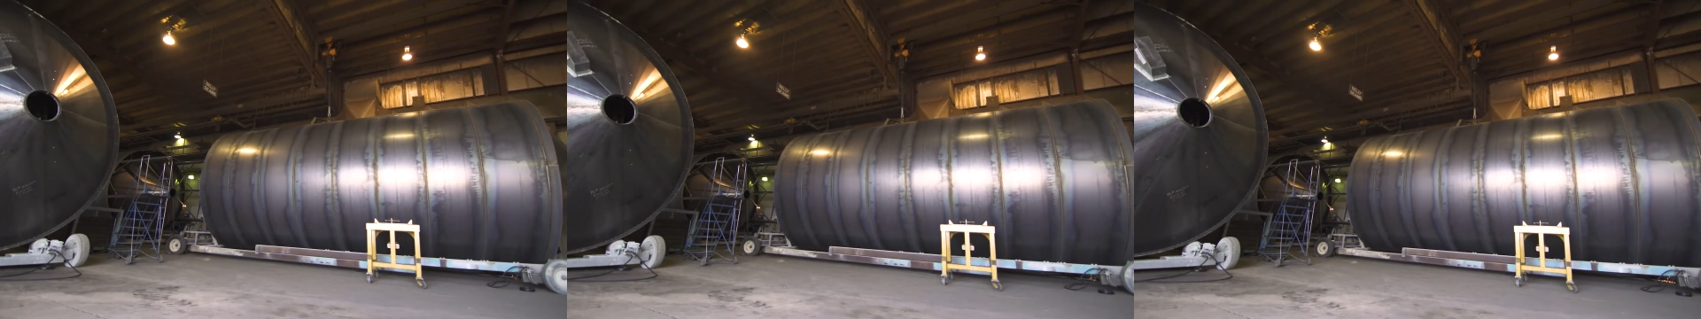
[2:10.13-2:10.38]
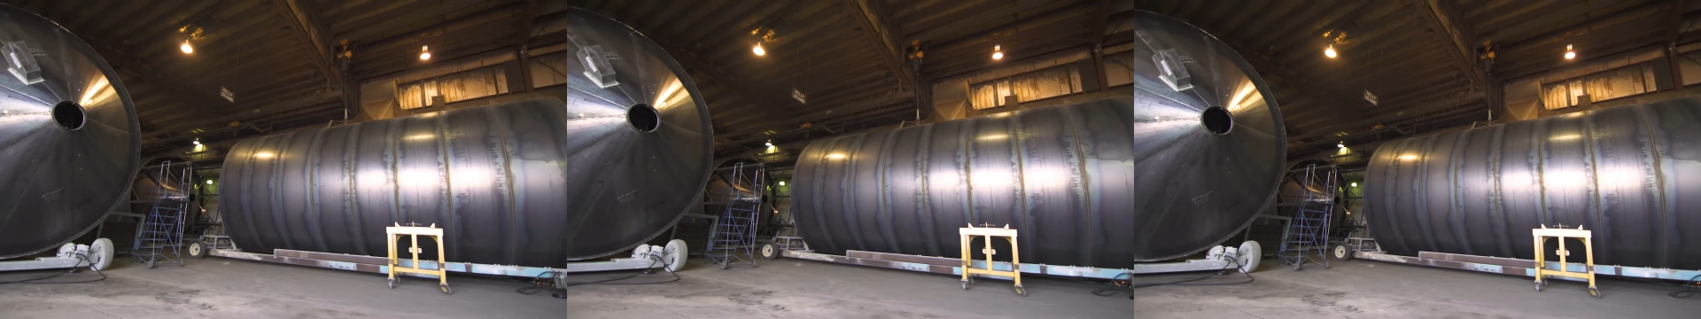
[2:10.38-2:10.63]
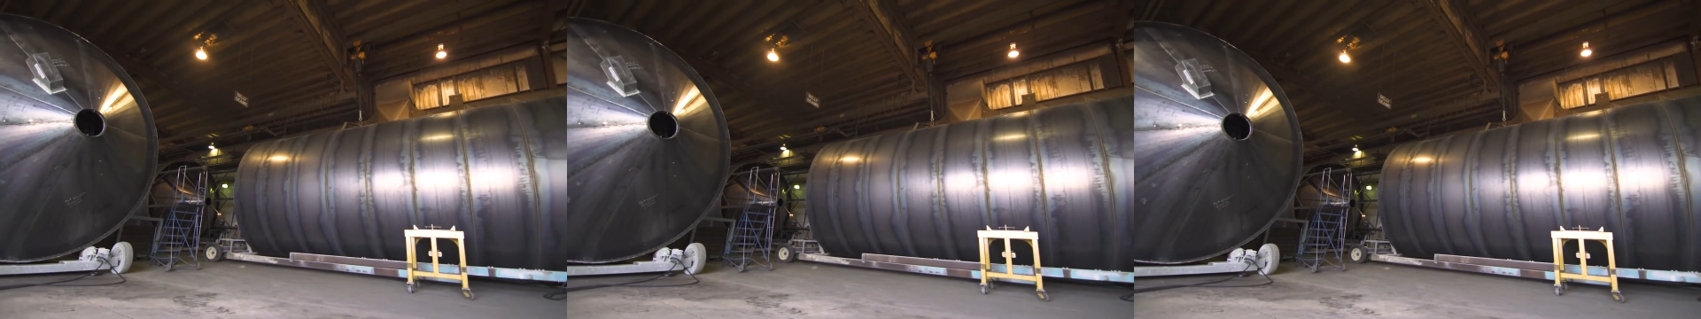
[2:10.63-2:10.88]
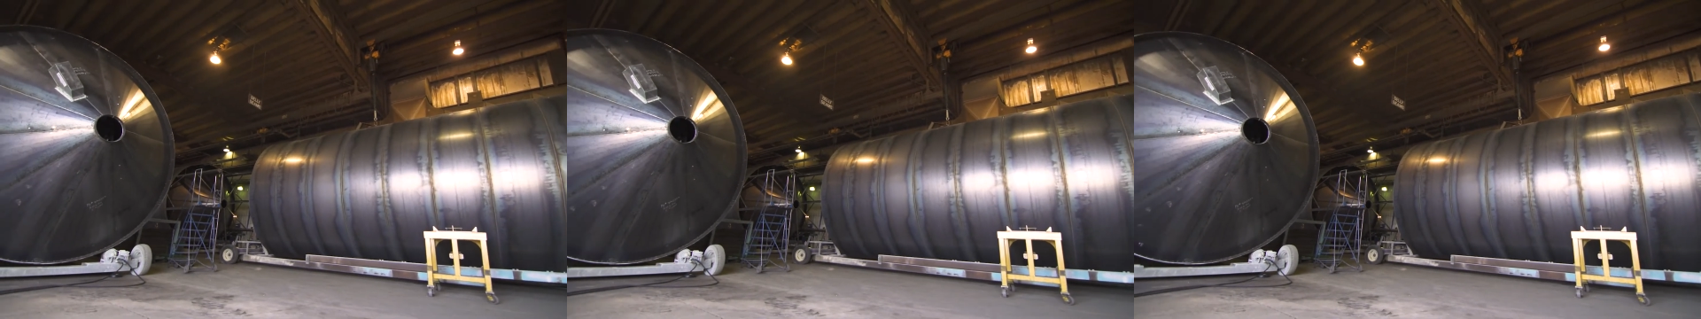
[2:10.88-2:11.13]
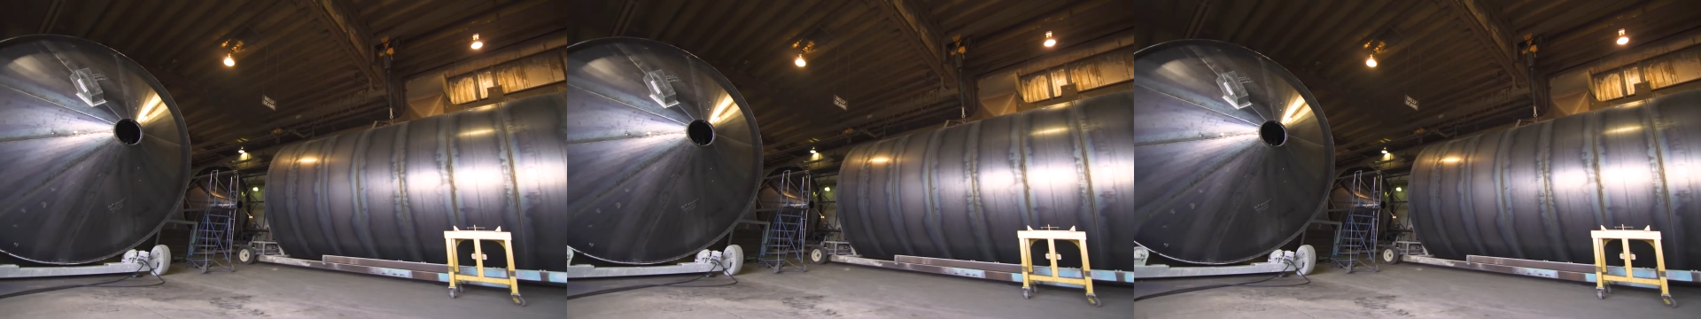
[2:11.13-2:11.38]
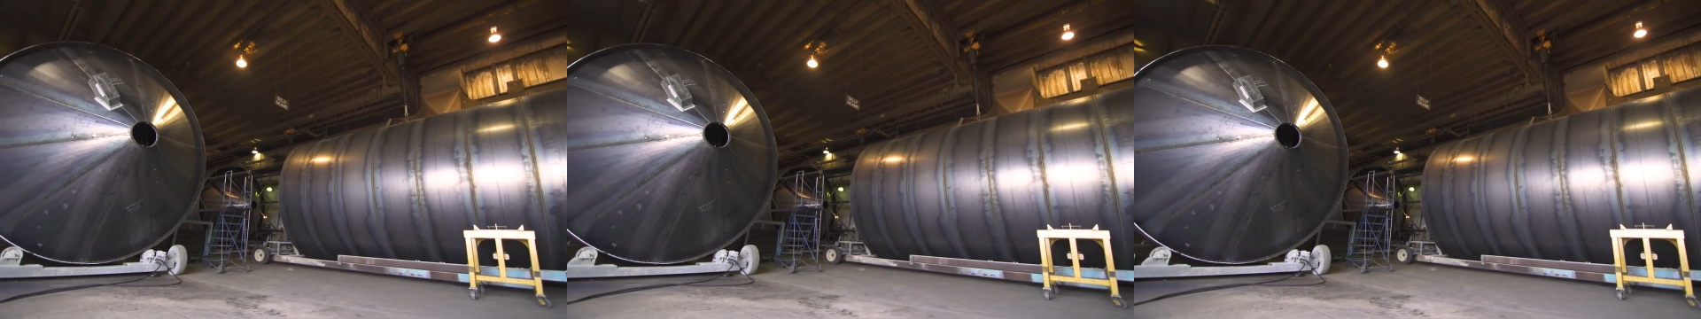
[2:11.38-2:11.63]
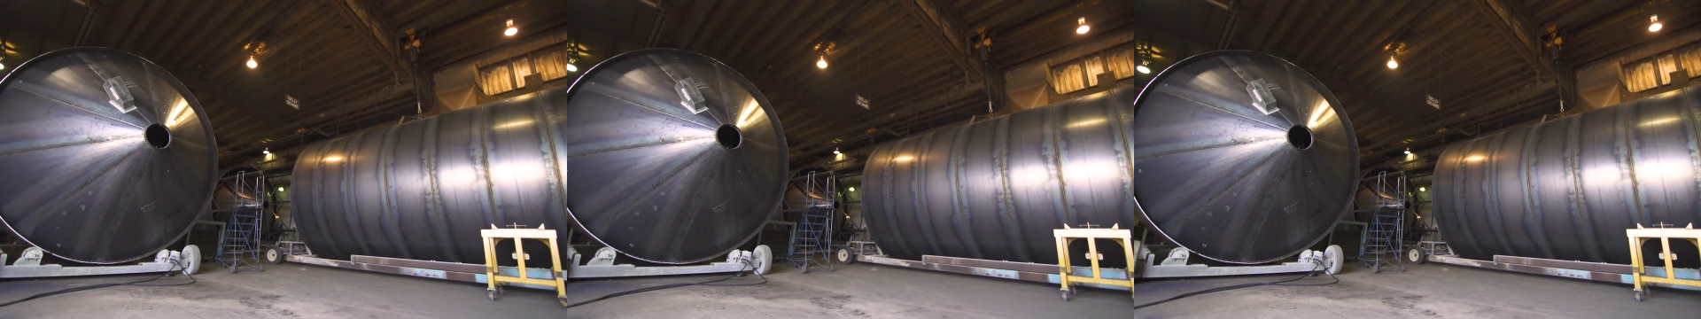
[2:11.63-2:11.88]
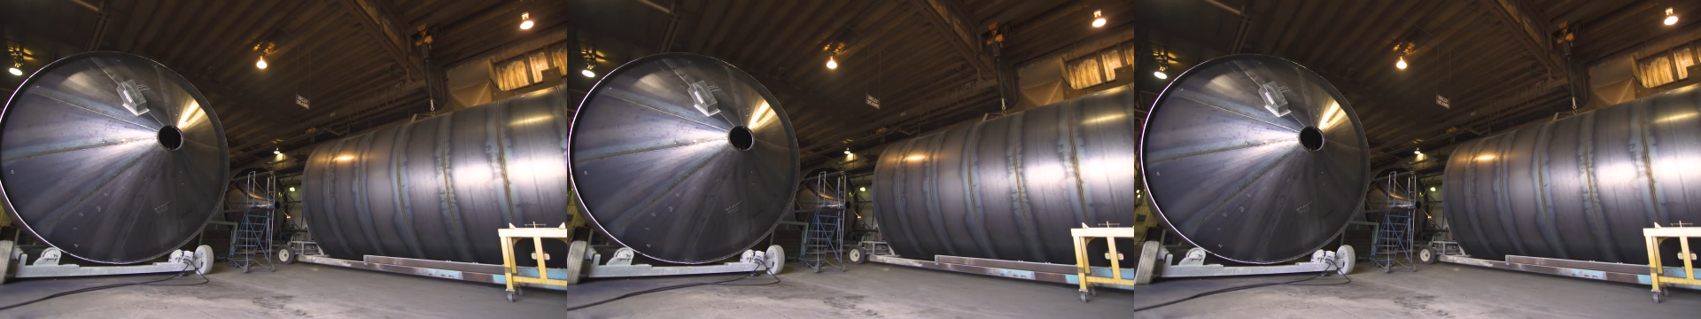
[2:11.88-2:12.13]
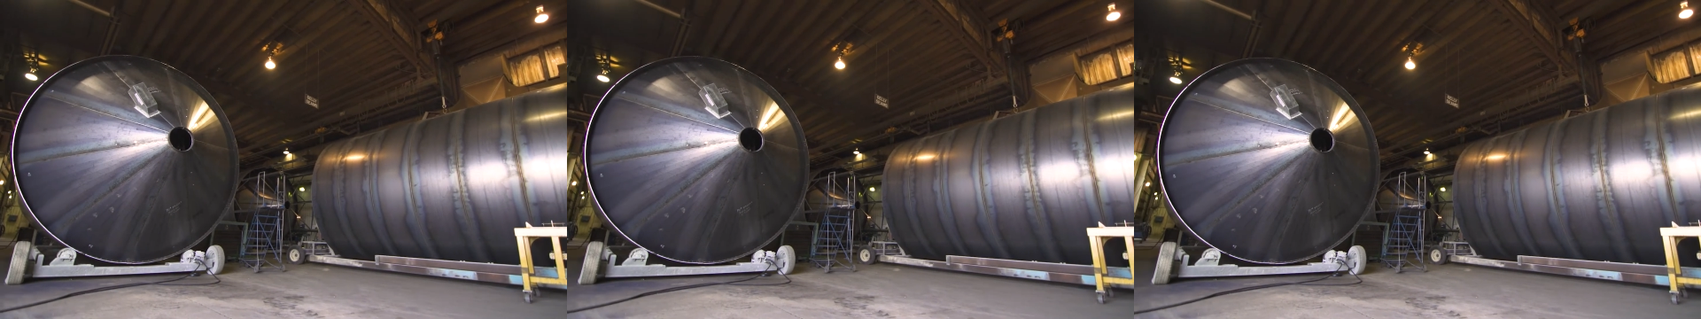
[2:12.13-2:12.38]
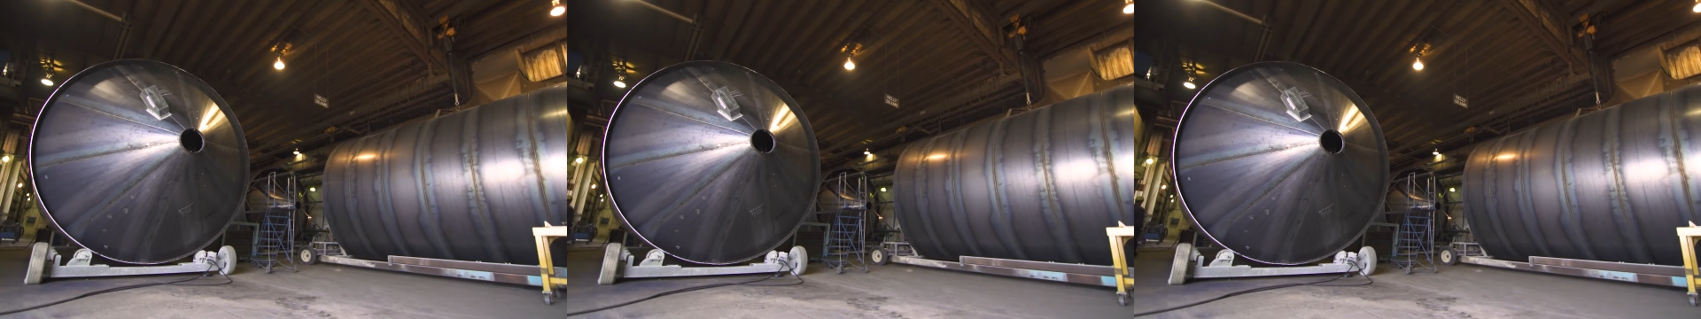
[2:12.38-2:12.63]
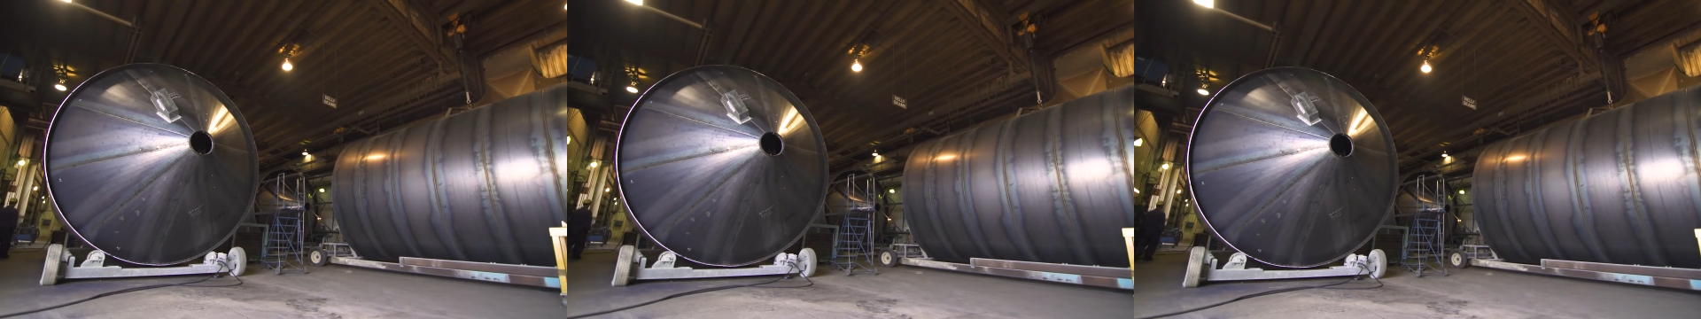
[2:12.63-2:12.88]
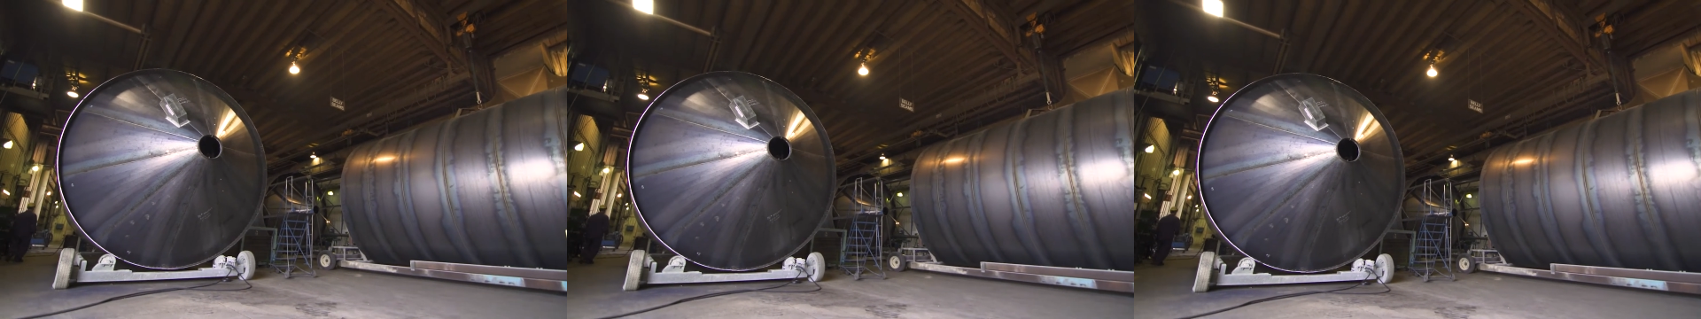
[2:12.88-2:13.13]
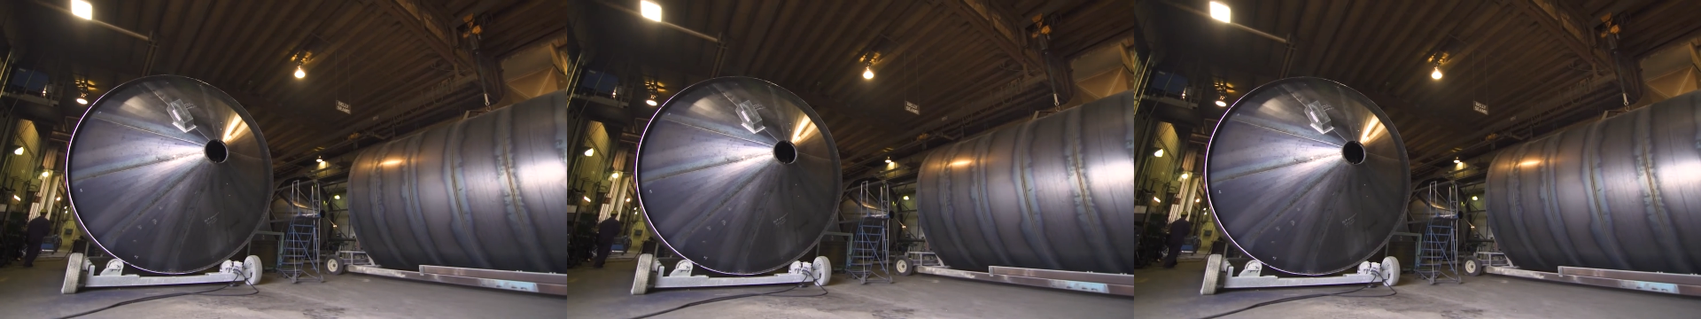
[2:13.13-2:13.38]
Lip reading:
[unreadable: no face in view]